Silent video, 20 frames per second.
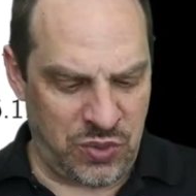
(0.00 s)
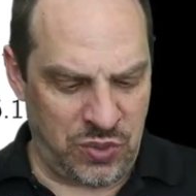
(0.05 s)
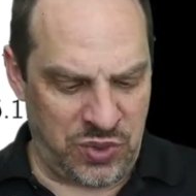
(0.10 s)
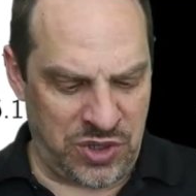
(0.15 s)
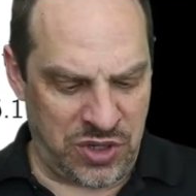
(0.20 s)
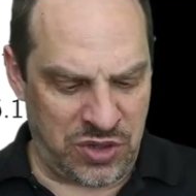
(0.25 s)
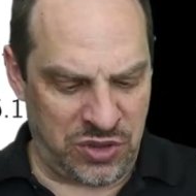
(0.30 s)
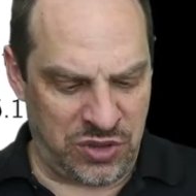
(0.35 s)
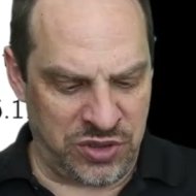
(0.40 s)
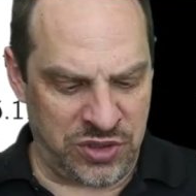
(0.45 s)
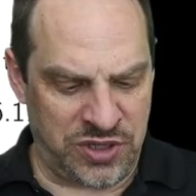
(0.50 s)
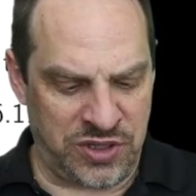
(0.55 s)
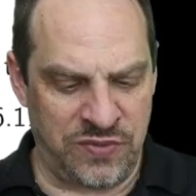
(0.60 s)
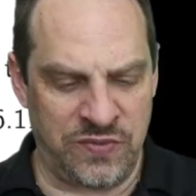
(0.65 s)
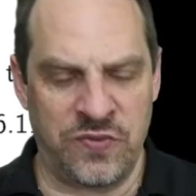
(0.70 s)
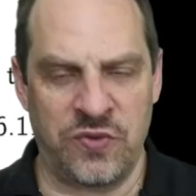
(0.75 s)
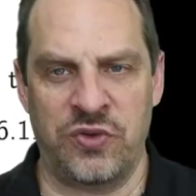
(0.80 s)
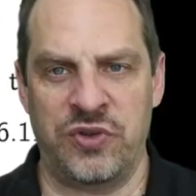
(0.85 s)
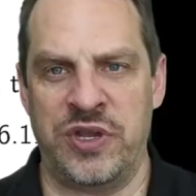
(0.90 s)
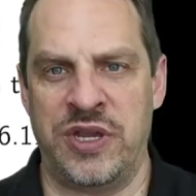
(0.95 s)
We are looking
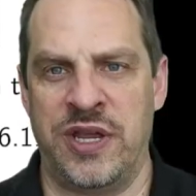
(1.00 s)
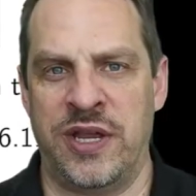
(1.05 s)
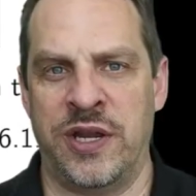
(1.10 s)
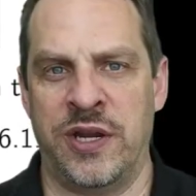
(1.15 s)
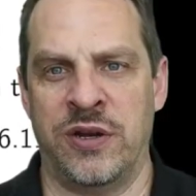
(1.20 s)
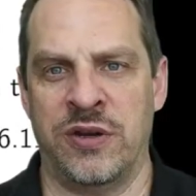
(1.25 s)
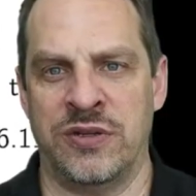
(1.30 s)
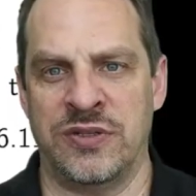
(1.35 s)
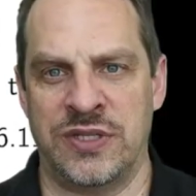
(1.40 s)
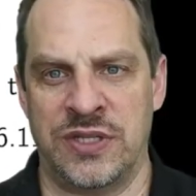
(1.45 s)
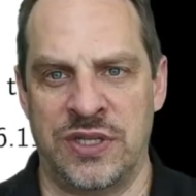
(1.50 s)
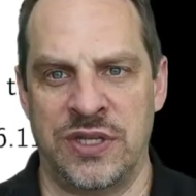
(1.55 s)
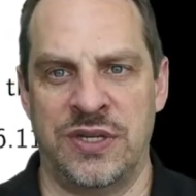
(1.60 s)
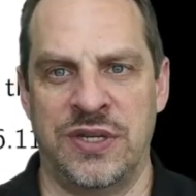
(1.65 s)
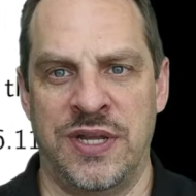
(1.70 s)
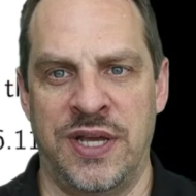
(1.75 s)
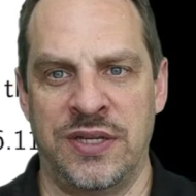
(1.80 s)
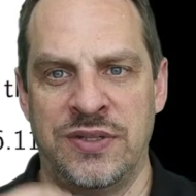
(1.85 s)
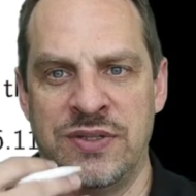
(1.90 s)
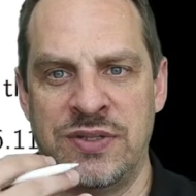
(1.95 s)
for the errors at the
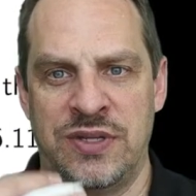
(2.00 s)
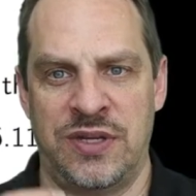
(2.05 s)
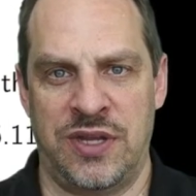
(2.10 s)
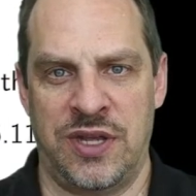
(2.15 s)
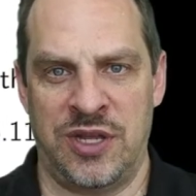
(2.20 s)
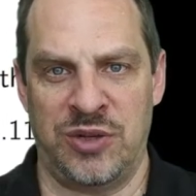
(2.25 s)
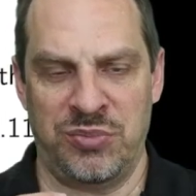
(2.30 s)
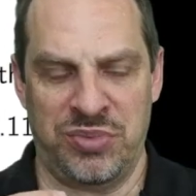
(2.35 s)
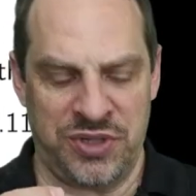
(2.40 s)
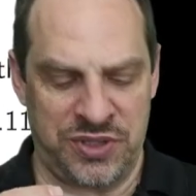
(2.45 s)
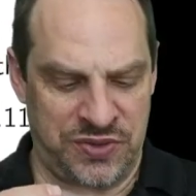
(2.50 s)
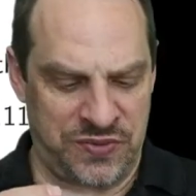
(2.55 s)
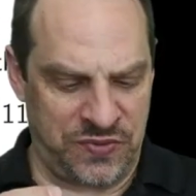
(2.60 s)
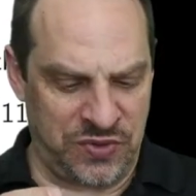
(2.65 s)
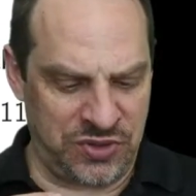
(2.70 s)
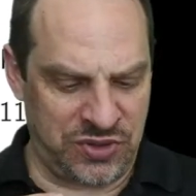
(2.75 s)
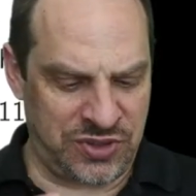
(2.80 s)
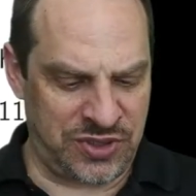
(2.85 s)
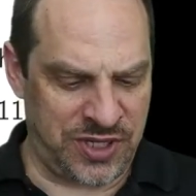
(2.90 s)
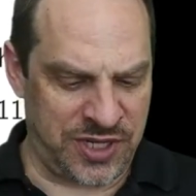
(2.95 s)
next n plus
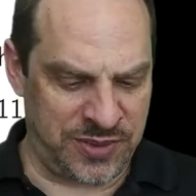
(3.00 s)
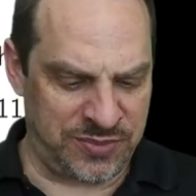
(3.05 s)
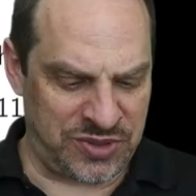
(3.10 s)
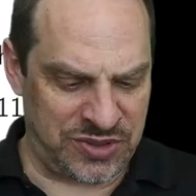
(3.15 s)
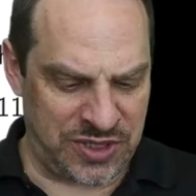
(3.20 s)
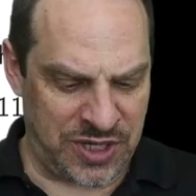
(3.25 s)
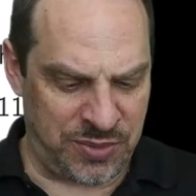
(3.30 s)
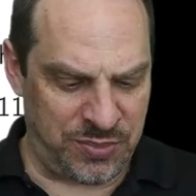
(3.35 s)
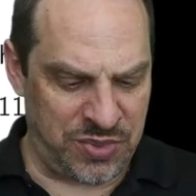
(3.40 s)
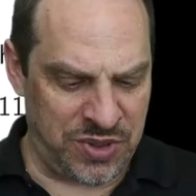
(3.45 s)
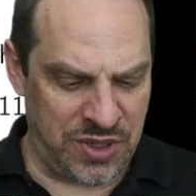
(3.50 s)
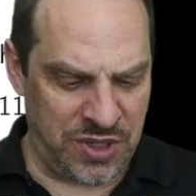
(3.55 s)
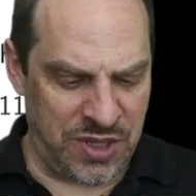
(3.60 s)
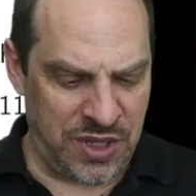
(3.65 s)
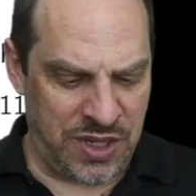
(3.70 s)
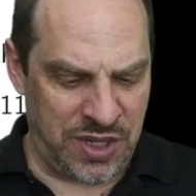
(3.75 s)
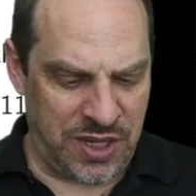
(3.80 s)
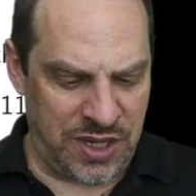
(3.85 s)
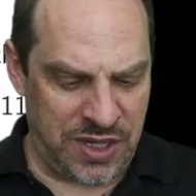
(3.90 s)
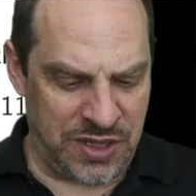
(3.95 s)
first time step,
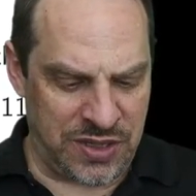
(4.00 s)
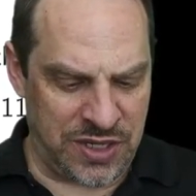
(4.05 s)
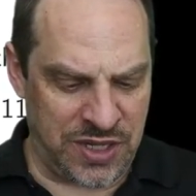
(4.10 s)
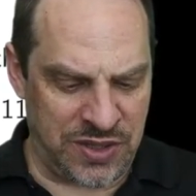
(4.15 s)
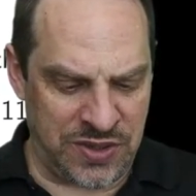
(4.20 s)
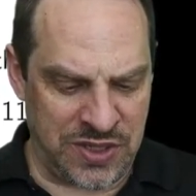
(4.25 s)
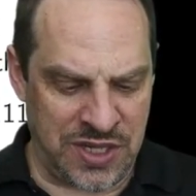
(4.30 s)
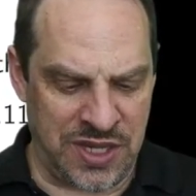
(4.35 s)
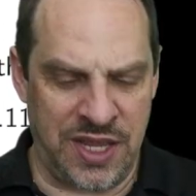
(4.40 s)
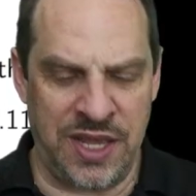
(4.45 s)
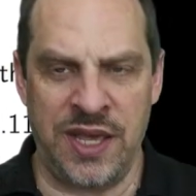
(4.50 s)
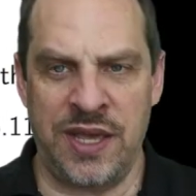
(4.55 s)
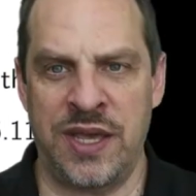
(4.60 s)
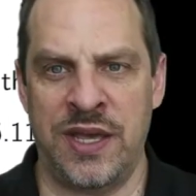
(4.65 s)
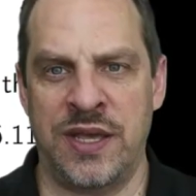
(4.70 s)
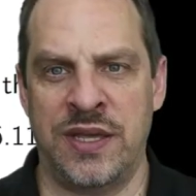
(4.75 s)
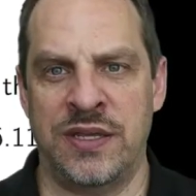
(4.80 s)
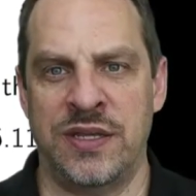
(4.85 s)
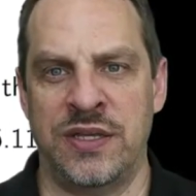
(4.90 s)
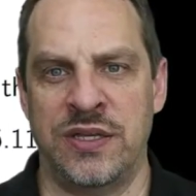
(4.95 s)
and then the
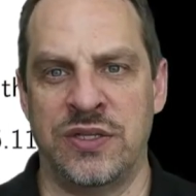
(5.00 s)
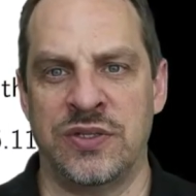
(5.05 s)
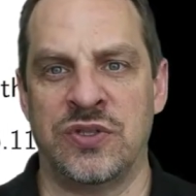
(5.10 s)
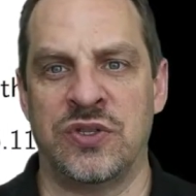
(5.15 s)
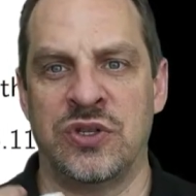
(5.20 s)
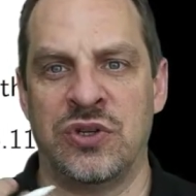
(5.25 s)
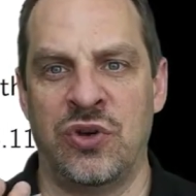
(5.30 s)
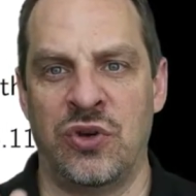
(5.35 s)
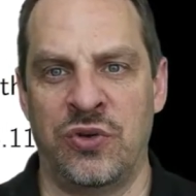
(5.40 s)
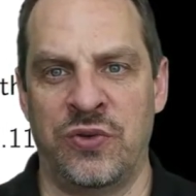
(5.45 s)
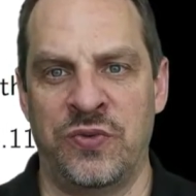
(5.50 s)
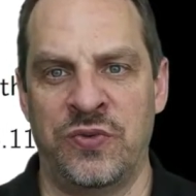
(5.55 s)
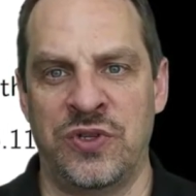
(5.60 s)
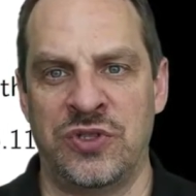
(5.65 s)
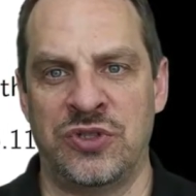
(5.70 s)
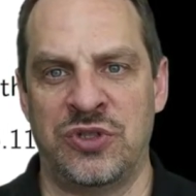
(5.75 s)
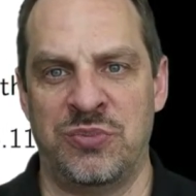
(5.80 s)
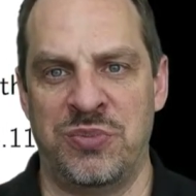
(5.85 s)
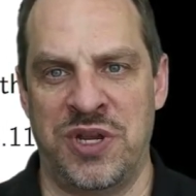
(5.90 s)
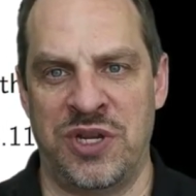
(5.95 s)
A is the
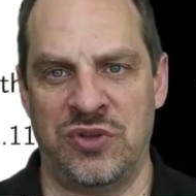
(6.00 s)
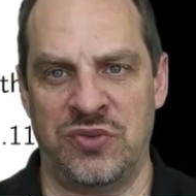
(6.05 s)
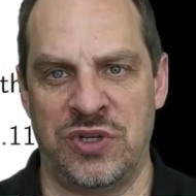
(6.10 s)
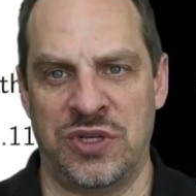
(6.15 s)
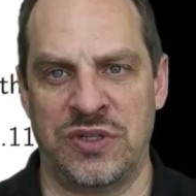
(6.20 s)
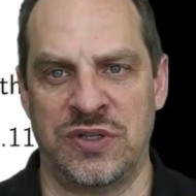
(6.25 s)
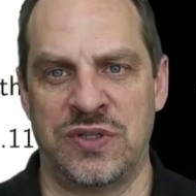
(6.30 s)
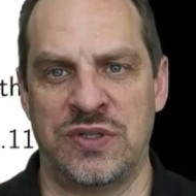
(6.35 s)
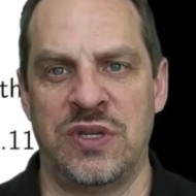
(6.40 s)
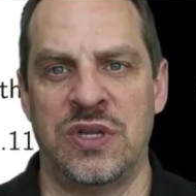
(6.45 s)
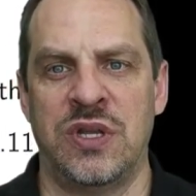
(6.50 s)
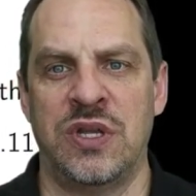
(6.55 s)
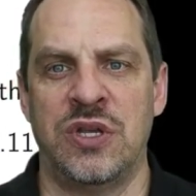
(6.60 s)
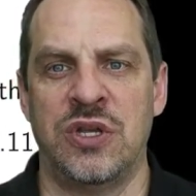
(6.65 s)
coefficient matrix.